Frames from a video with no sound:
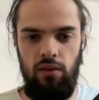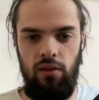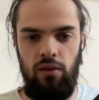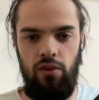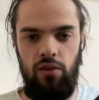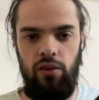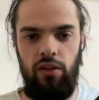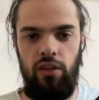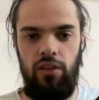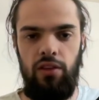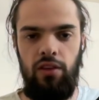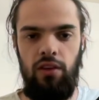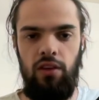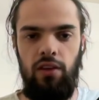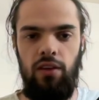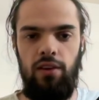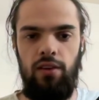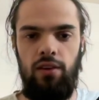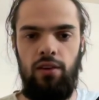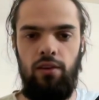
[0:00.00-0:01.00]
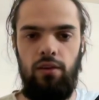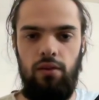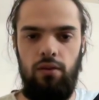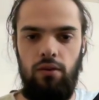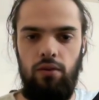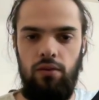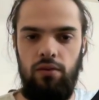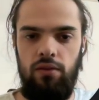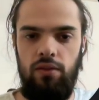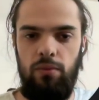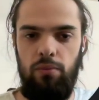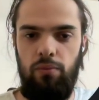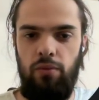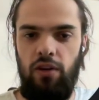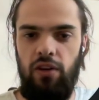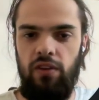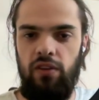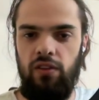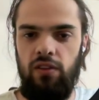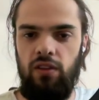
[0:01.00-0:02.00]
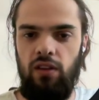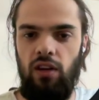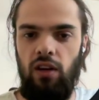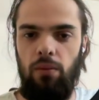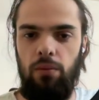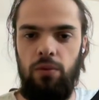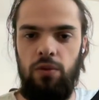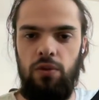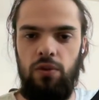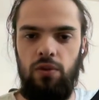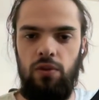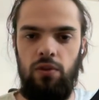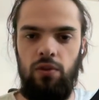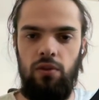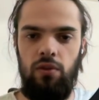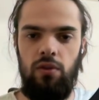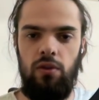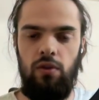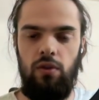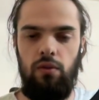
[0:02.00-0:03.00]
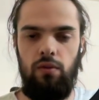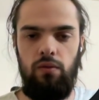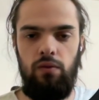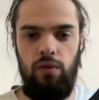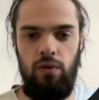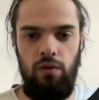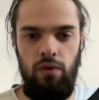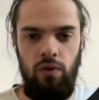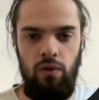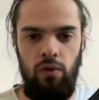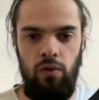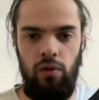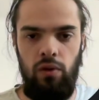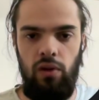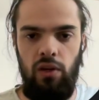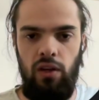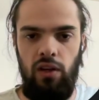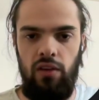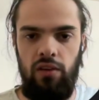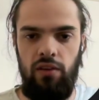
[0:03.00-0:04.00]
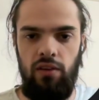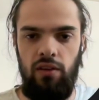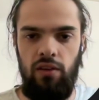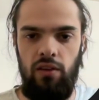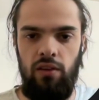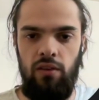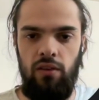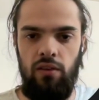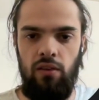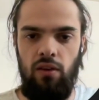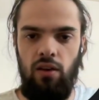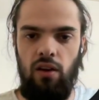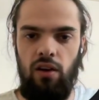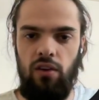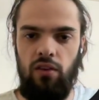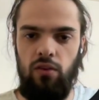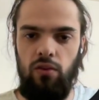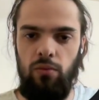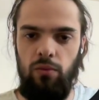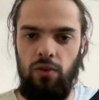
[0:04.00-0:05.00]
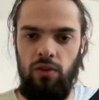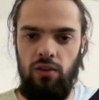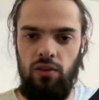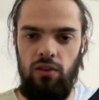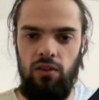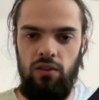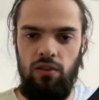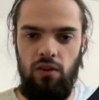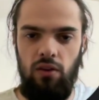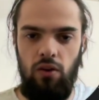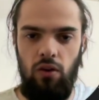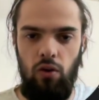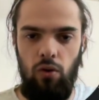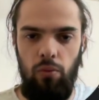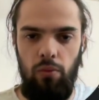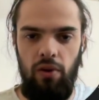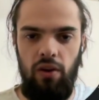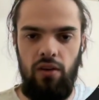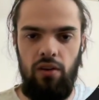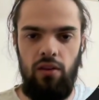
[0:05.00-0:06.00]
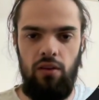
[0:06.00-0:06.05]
right here on the parent capture, we will add an argument in the callback.